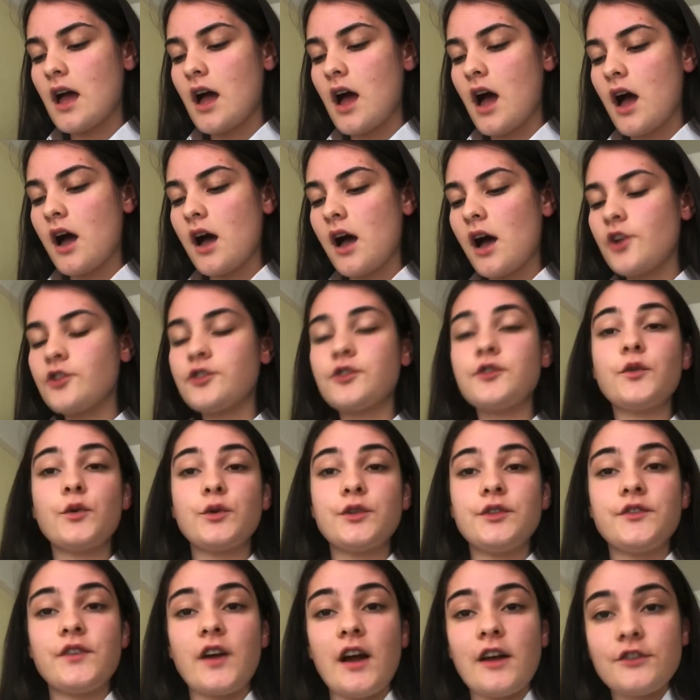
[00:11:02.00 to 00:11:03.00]

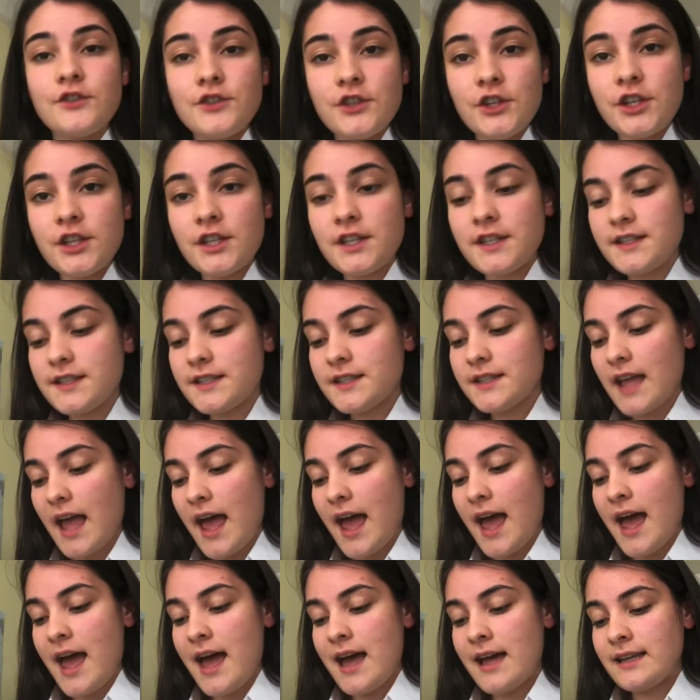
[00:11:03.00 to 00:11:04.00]
145 students,
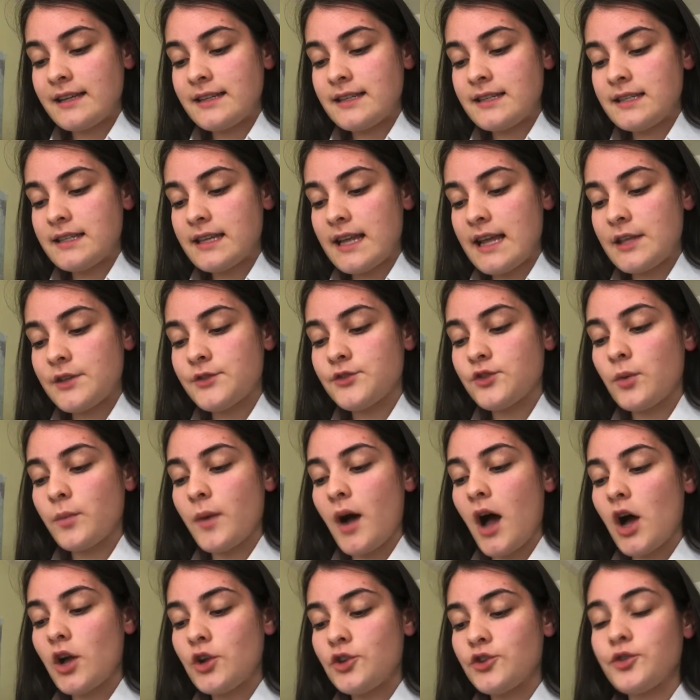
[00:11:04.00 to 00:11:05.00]
and it's from
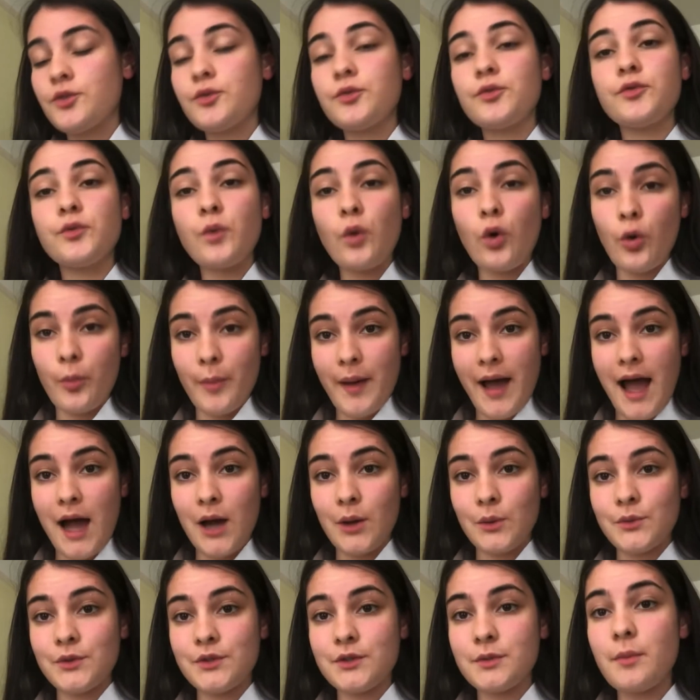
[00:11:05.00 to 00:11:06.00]

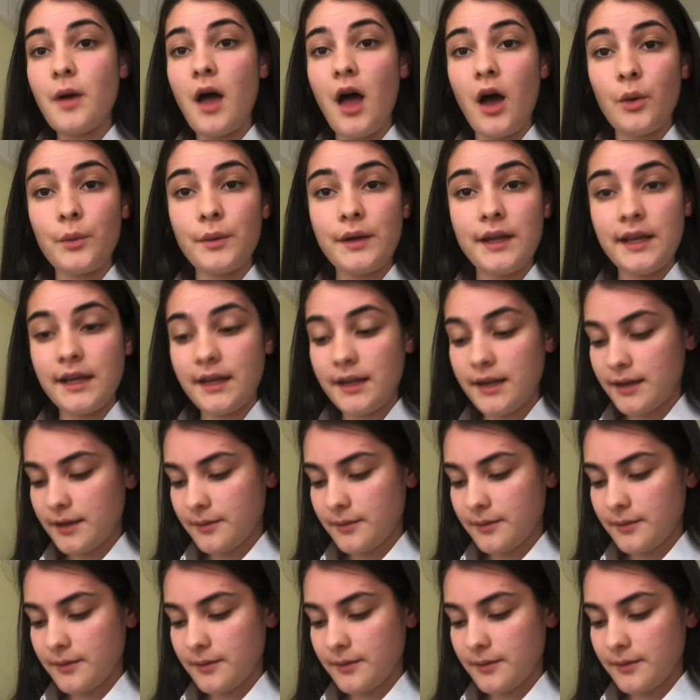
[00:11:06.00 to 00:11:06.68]
£104 per week.